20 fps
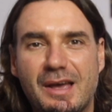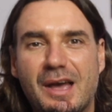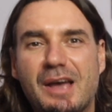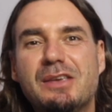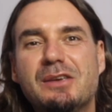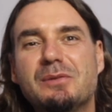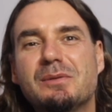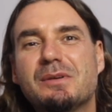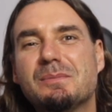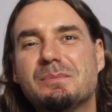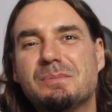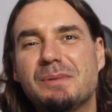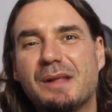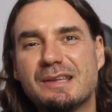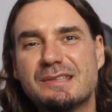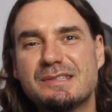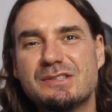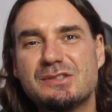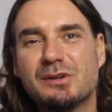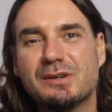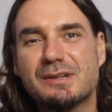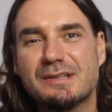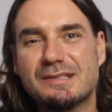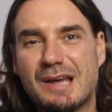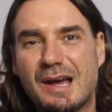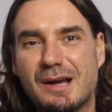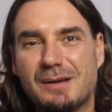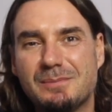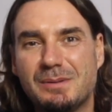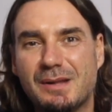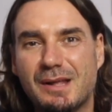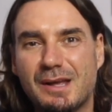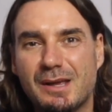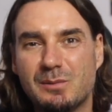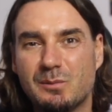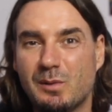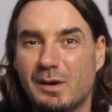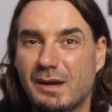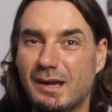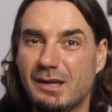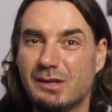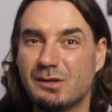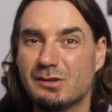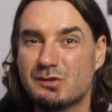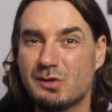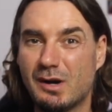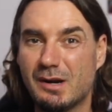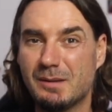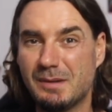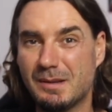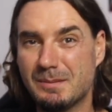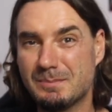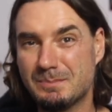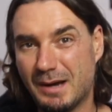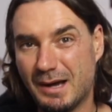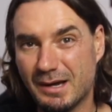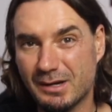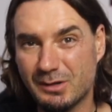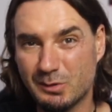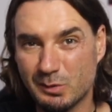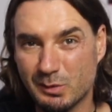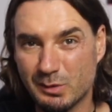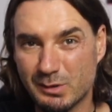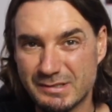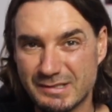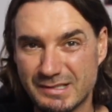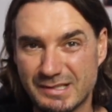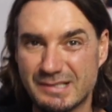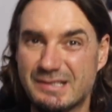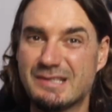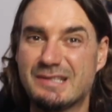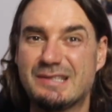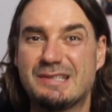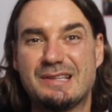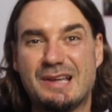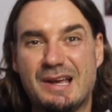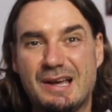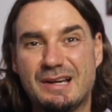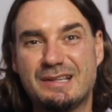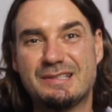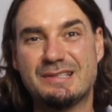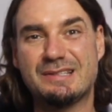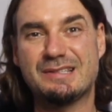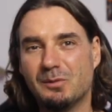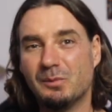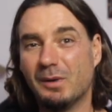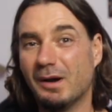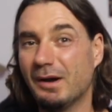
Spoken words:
you at a place in your guitar playing where you're trying to play bar chords and it just sucks?